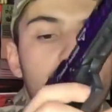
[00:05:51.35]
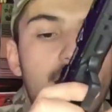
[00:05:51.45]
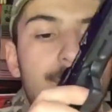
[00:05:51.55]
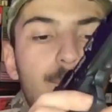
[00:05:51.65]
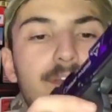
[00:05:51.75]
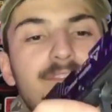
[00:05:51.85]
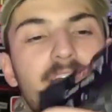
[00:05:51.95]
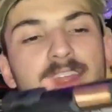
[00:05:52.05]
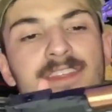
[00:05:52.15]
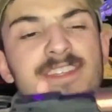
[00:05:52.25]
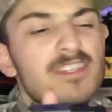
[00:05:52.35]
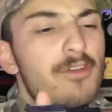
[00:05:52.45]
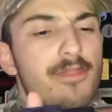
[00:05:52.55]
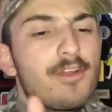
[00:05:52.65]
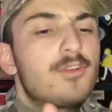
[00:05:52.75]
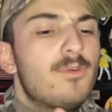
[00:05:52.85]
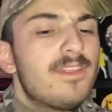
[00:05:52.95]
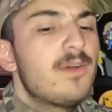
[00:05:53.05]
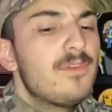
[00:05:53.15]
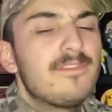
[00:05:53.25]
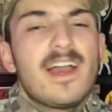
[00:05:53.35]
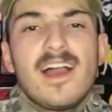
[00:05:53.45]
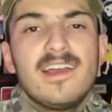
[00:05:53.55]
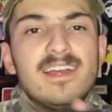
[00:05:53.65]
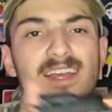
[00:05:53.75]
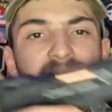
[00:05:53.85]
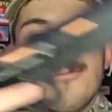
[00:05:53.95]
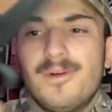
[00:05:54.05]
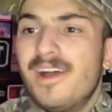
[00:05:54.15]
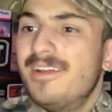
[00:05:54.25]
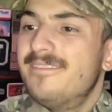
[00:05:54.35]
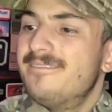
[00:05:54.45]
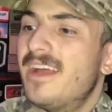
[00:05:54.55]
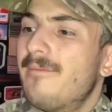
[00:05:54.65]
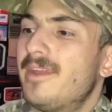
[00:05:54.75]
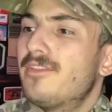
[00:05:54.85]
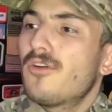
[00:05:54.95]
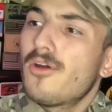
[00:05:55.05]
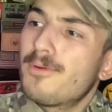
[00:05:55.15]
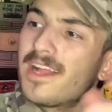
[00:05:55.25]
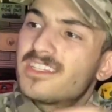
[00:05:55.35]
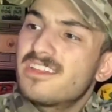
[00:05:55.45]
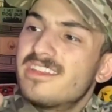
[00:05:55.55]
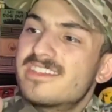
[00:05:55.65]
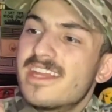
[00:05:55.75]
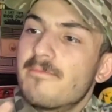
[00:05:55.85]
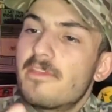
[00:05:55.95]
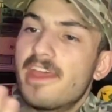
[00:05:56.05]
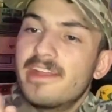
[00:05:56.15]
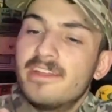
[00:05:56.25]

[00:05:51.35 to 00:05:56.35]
I mean, I think this is our third one that we've got, but I mean, they're all practically the same thing.